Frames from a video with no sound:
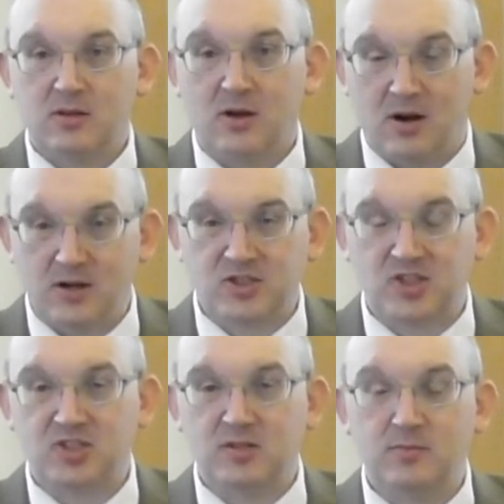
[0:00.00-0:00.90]
Our
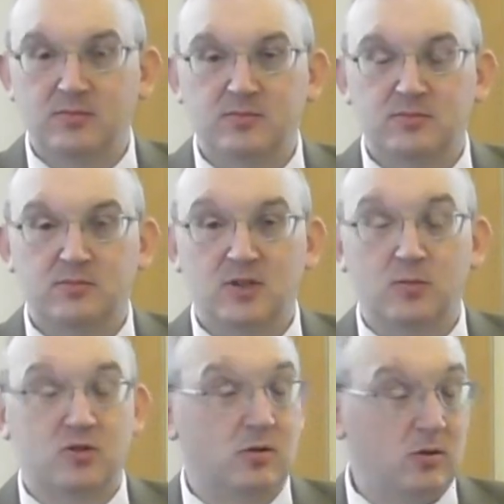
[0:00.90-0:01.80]
system. It
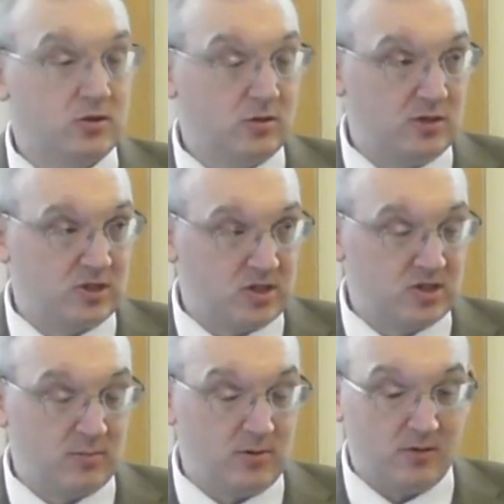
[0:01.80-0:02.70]
was also the
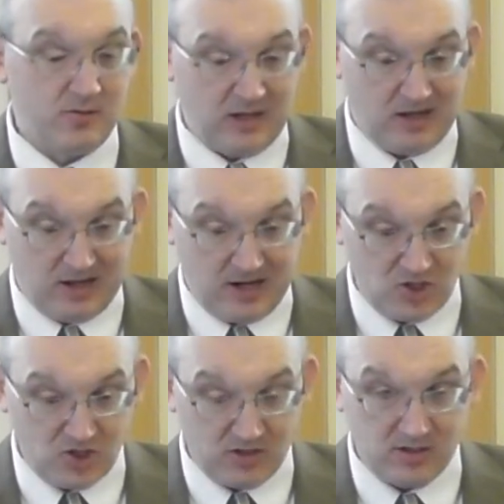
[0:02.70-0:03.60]
system of the
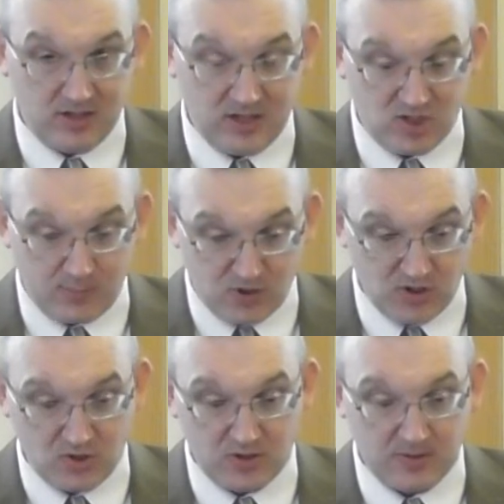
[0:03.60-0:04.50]
ancient
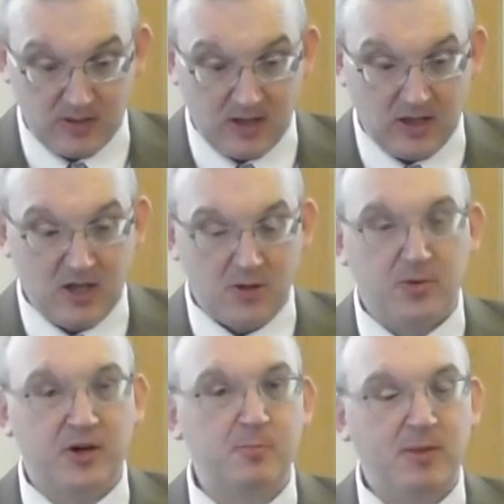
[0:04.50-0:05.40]
Egyptians.
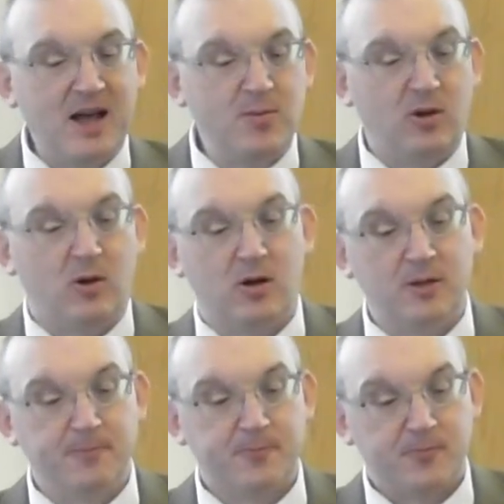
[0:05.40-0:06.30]
But in
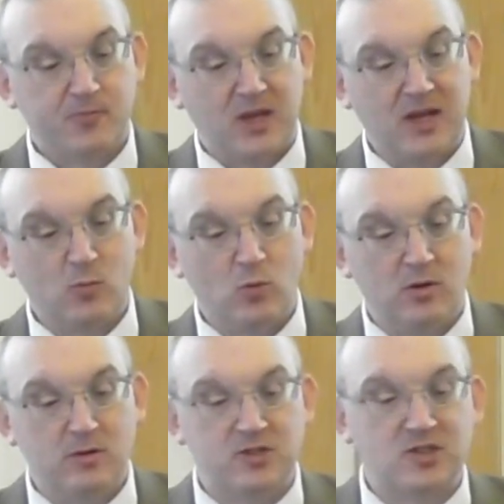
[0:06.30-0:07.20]
Babylon, it
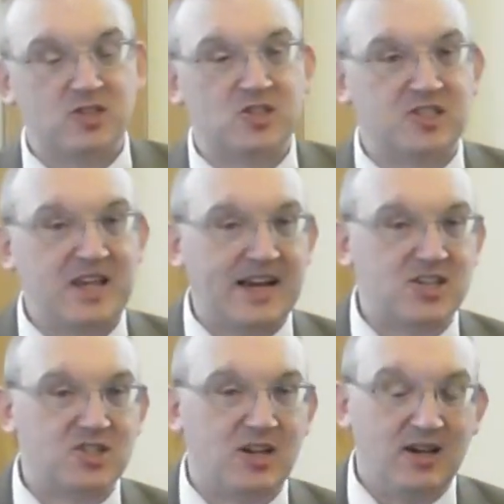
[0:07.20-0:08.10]
was
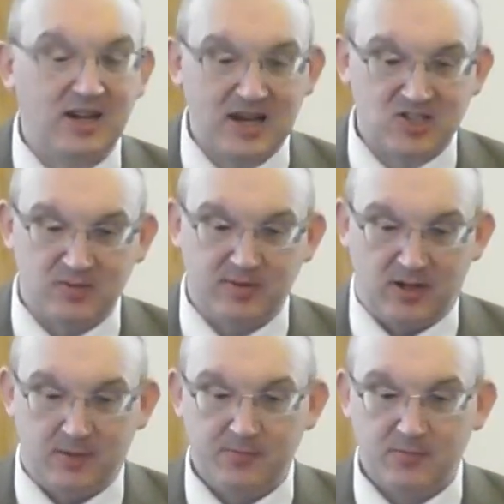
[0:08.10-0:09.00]
sexagesimal.